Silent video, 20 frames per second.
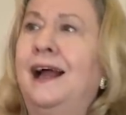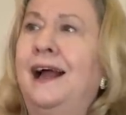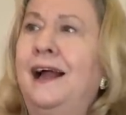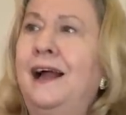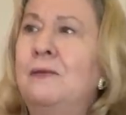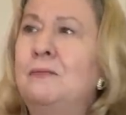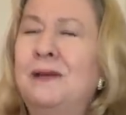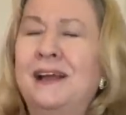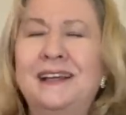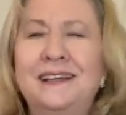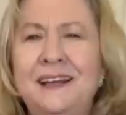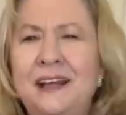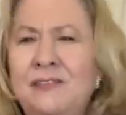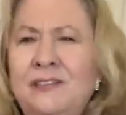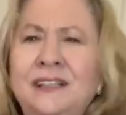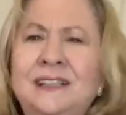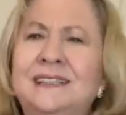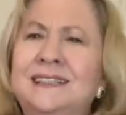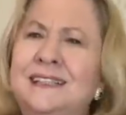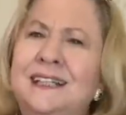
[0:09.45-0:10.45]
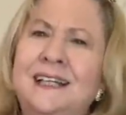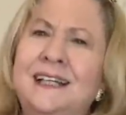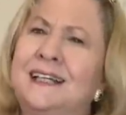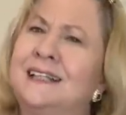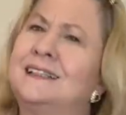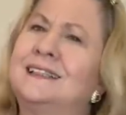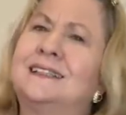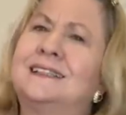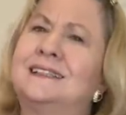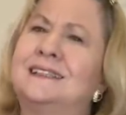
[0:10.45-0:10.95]
Um, it never
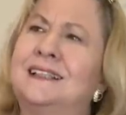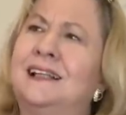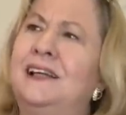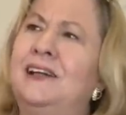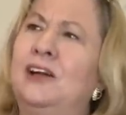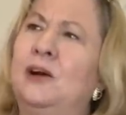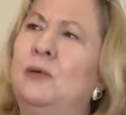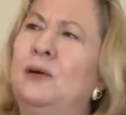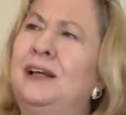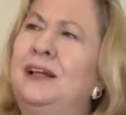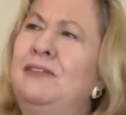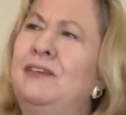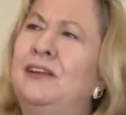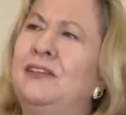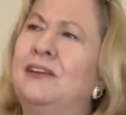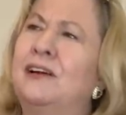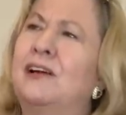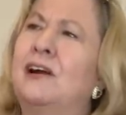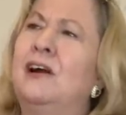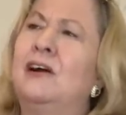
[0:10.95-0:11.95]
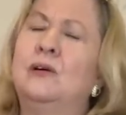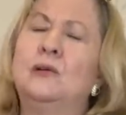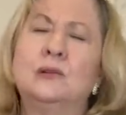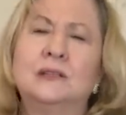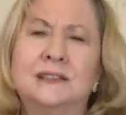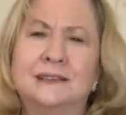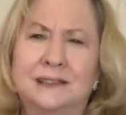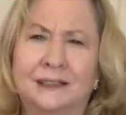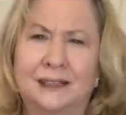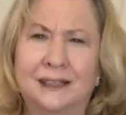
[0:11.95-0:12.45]
sticks, you know, we live on the
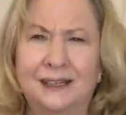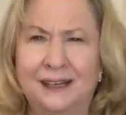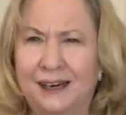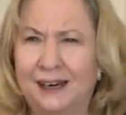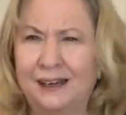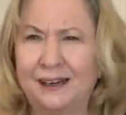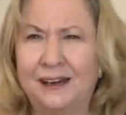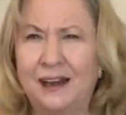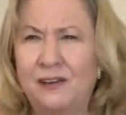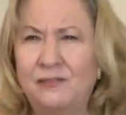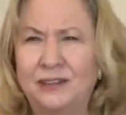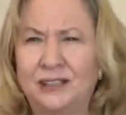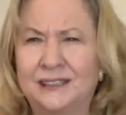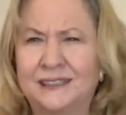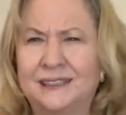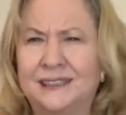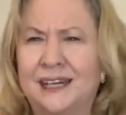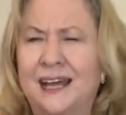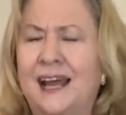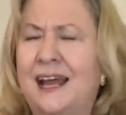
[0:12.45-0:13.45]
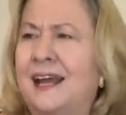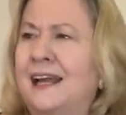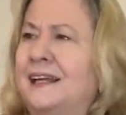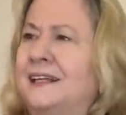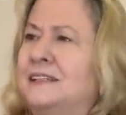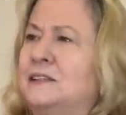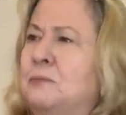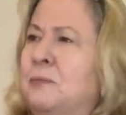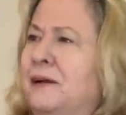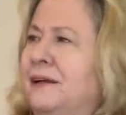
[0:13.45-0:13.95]
coast and it, it never
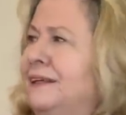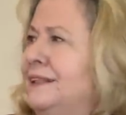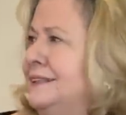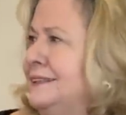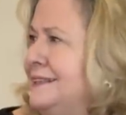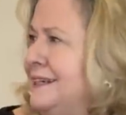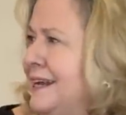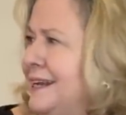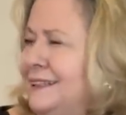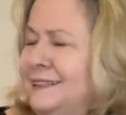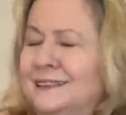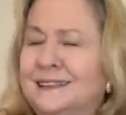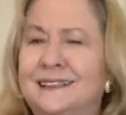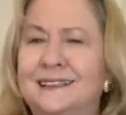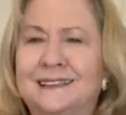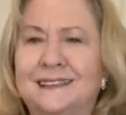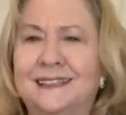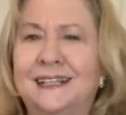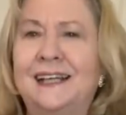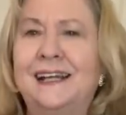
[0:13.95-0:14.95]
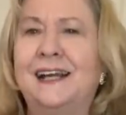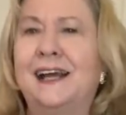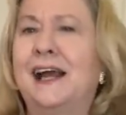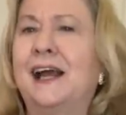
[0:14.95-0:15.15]
stays, but it's nice to see it.